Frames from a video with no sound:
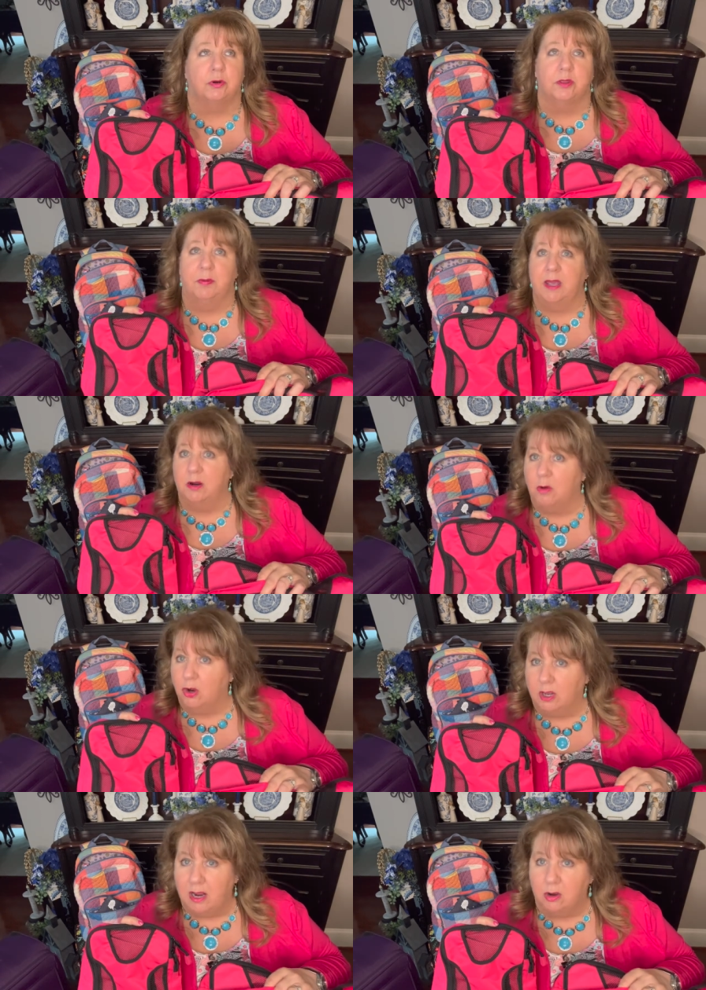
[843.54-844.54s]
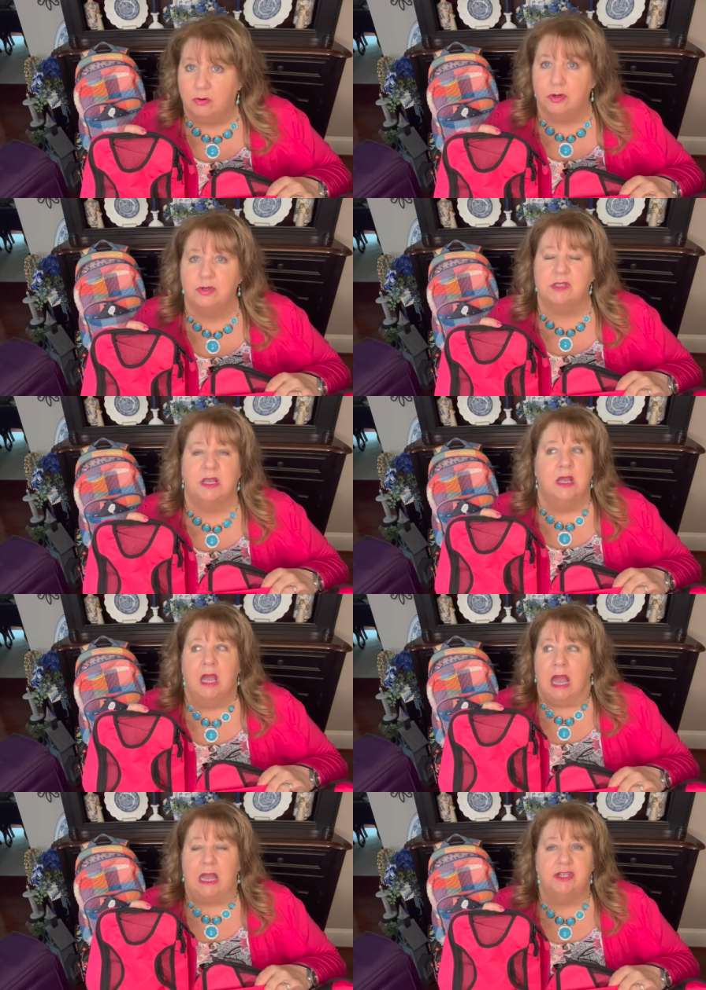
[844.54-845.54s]
or the Panama Canal cruise.
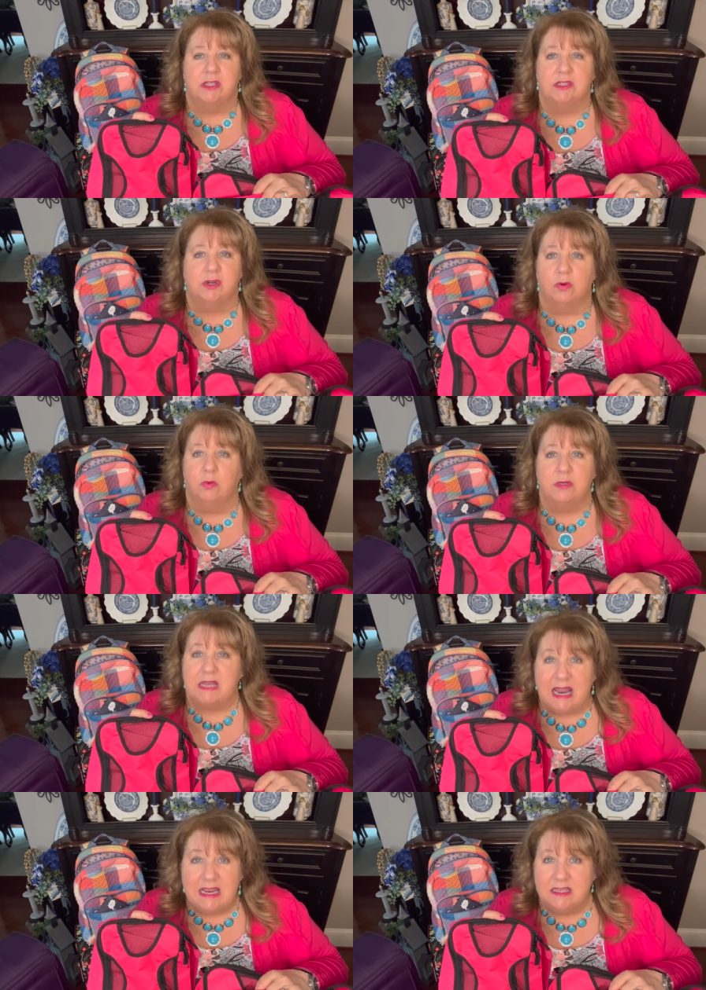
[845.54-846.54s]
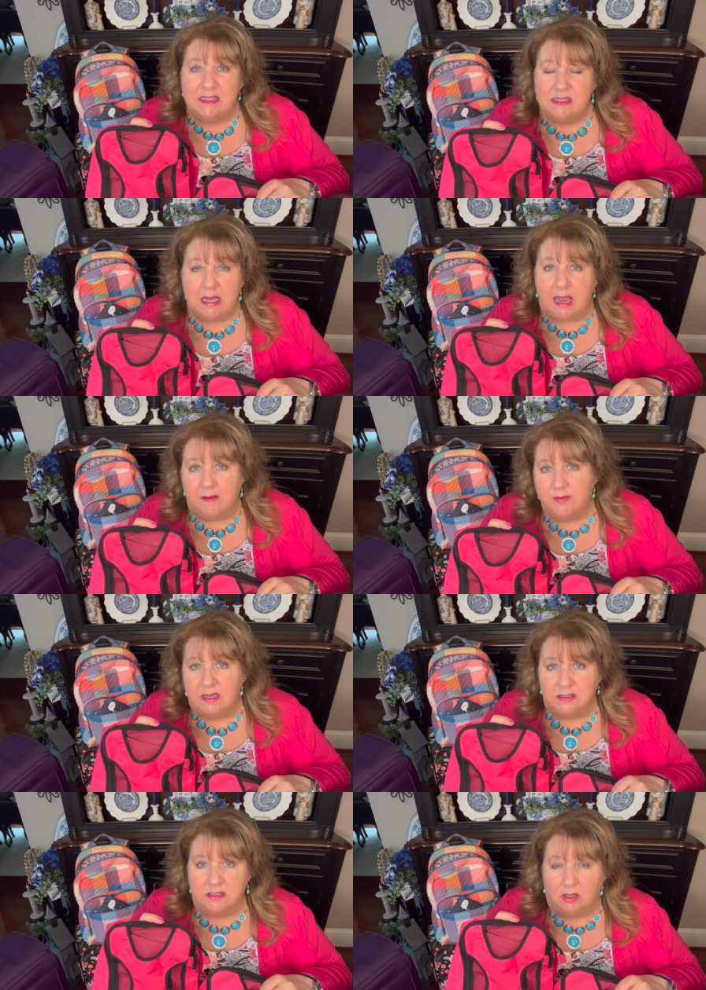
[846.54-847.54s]
I just don't take as
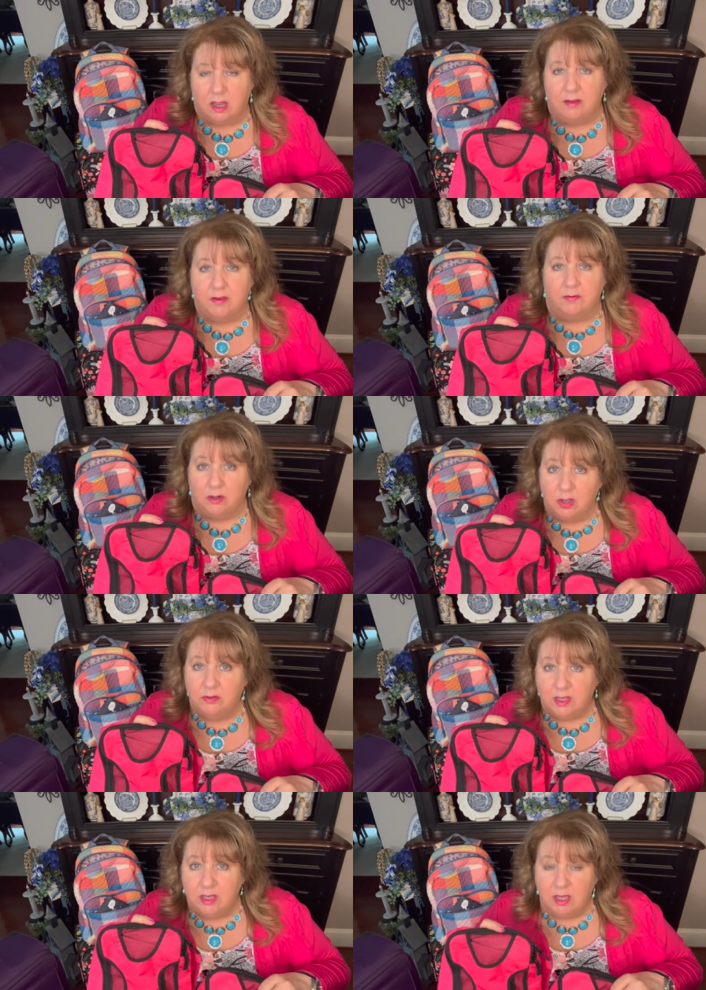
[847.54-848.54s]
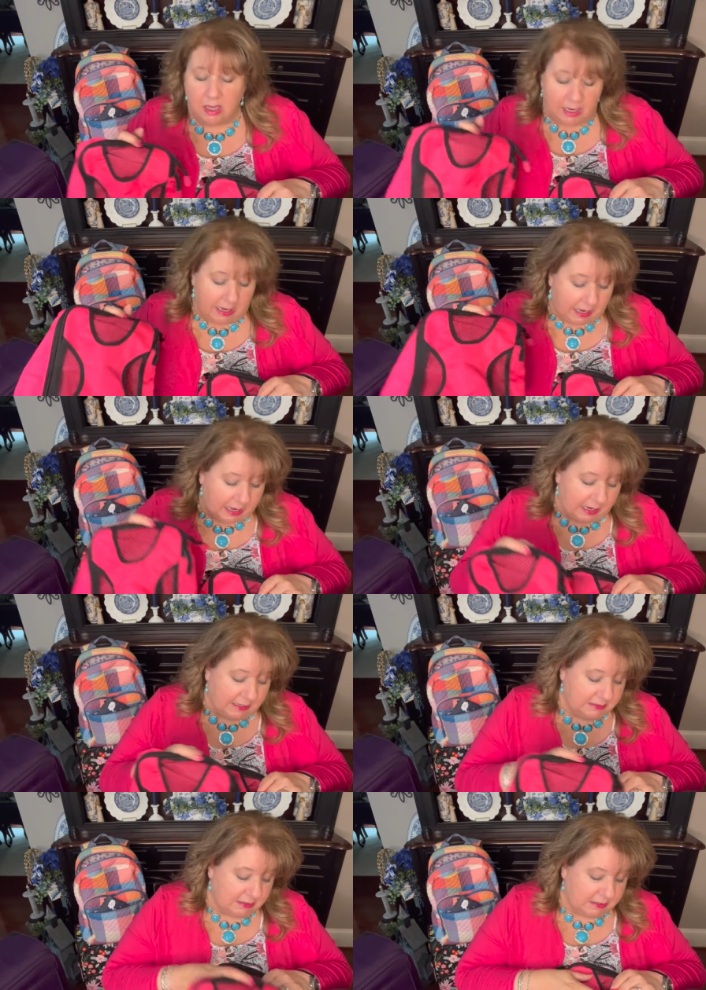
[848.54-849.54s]
heavy as heavy of clothing
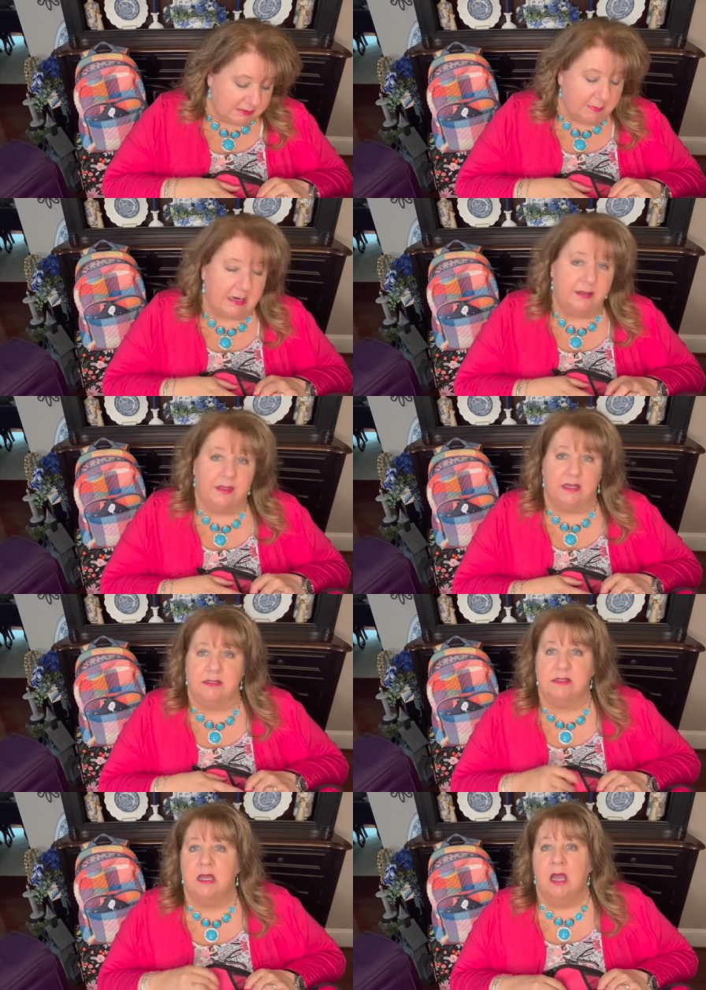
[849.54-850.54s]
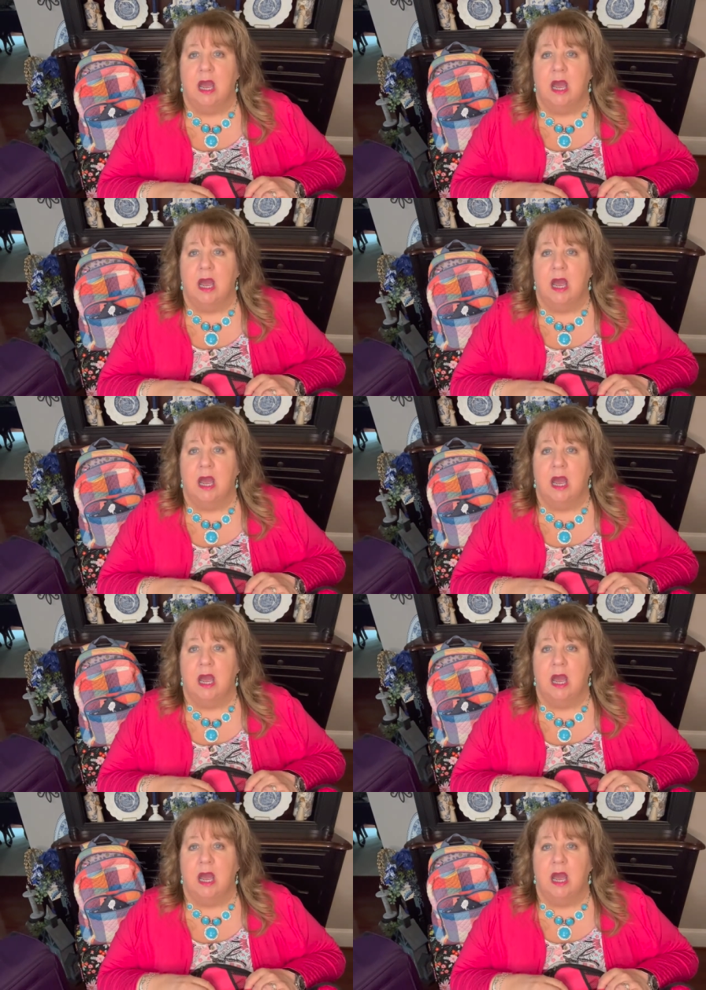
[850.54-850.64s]
and as many things.